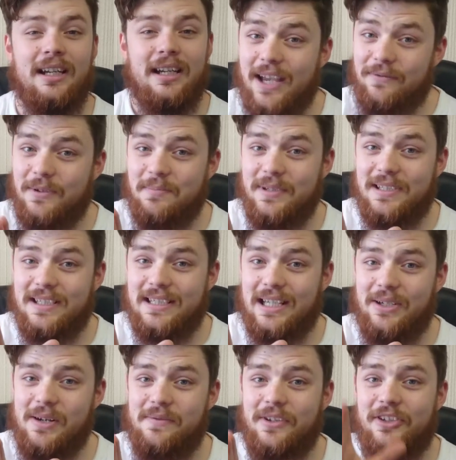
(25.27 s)
Every business,
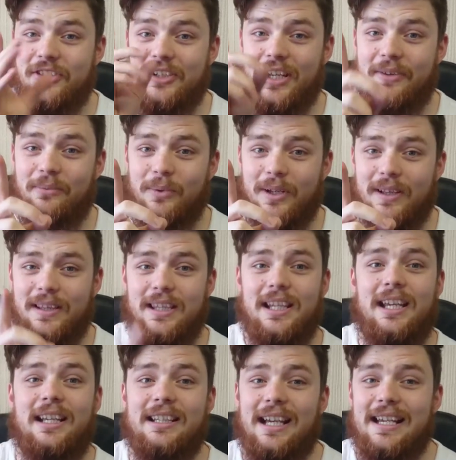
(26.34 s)
however, should have one
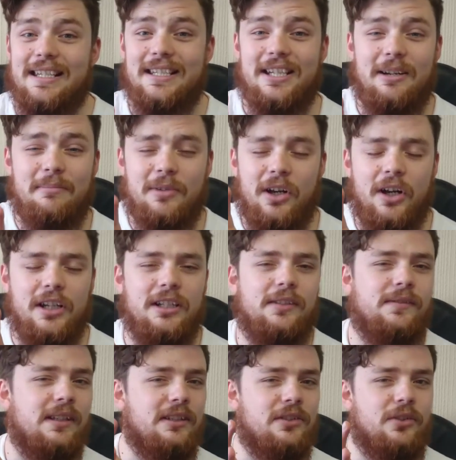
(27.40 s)
thing, and that is some kind
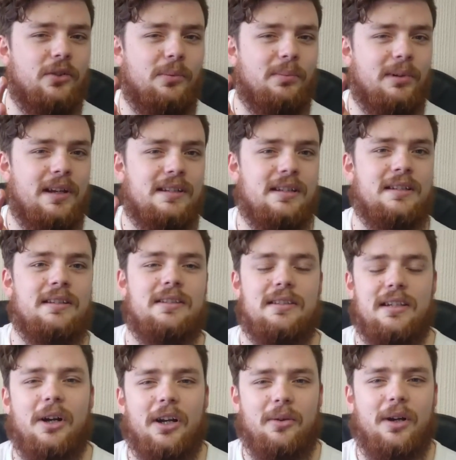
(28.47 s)
of digital presence.
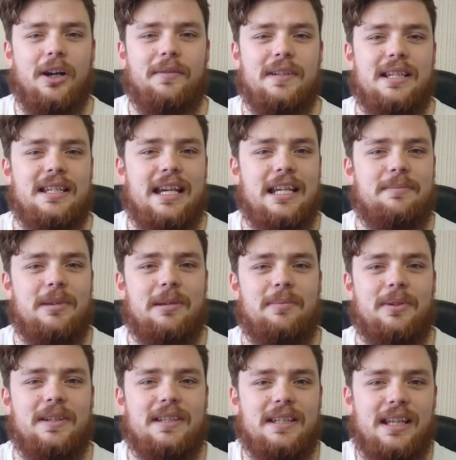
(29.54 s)
What I quite often say to
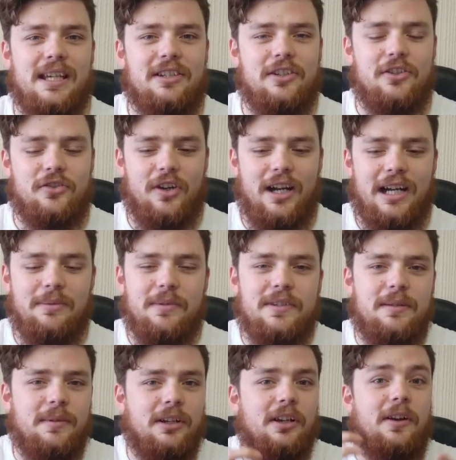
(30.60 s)
people is that they should try out with
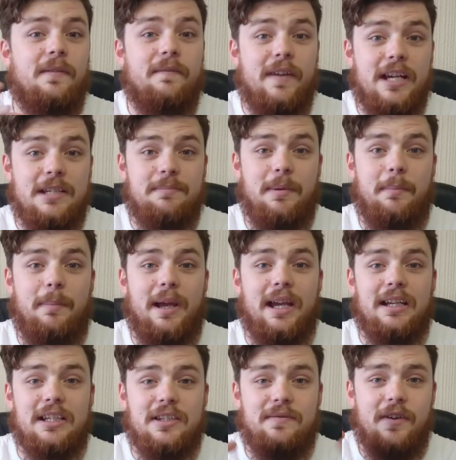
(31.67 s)
something like a Facebook
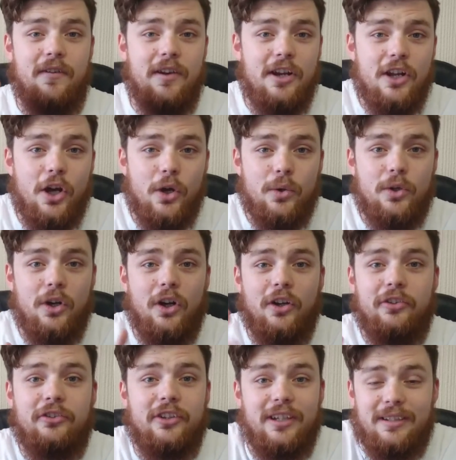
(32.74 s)
page. It's very low
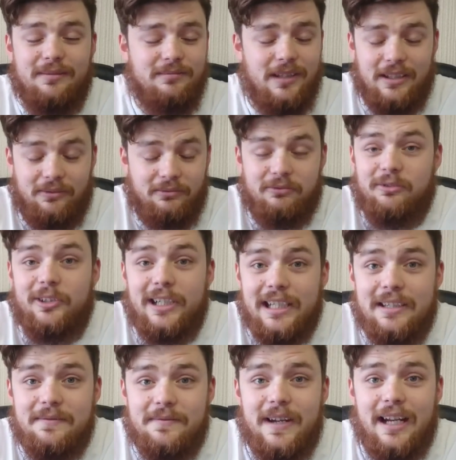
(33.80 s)
cost. It's
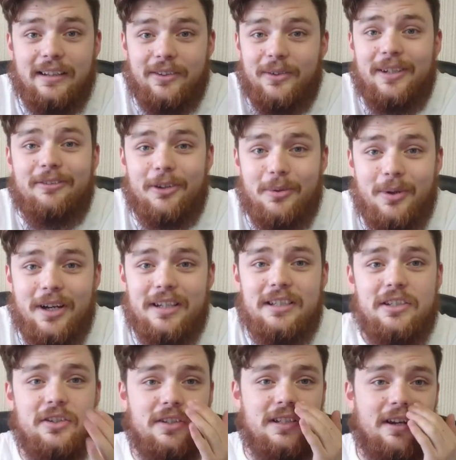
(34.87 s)
free, in fact. All it requires
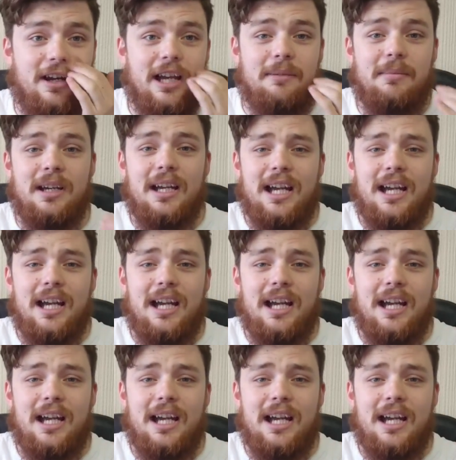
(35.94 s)
is your time.